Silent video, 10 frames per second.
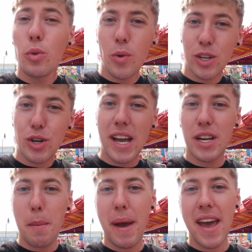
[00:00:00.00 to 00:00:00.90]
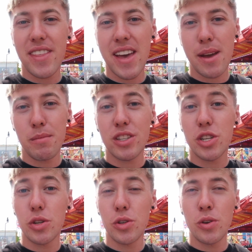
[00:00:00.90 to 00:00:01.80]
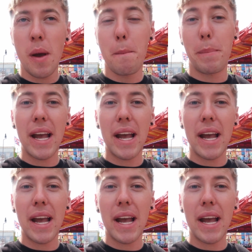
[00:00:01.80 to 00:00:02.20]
We will try and compare them to